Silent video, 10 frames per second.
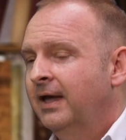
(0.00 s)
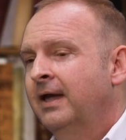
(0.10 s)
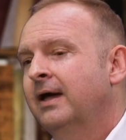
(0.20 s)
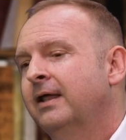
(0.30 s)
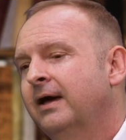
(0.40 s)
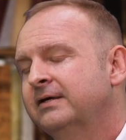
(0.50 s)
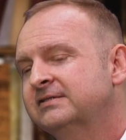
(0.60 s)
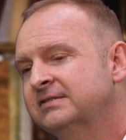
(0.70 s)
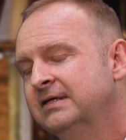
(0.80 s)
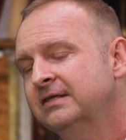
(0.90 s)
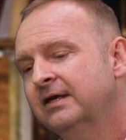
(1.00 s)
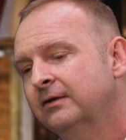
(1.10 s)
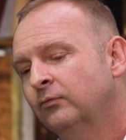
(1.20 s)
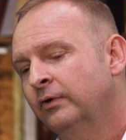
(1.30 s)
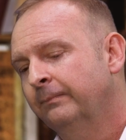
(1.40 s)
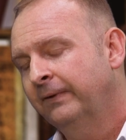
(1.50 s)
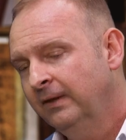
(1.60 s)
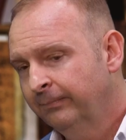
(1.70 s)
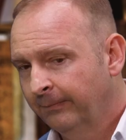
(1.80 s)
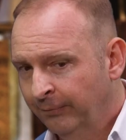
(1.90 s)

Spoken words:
And I see that when people